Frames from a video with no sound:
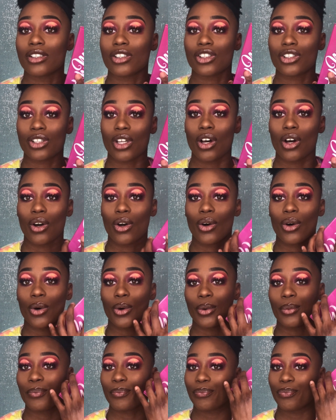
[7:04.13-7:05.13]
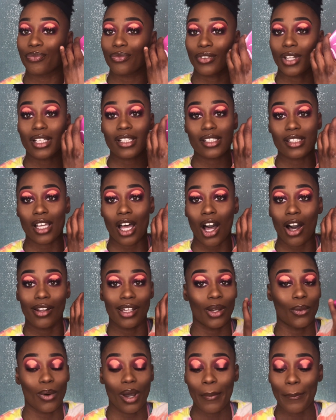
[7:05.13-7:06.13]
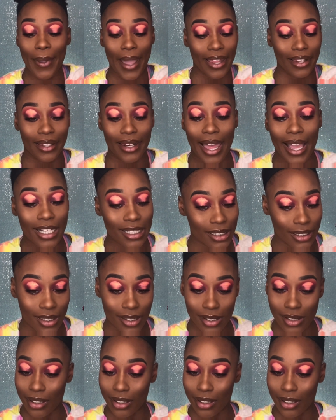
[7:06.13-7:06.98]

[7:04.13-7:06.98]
So this is an all-in-one palette actually.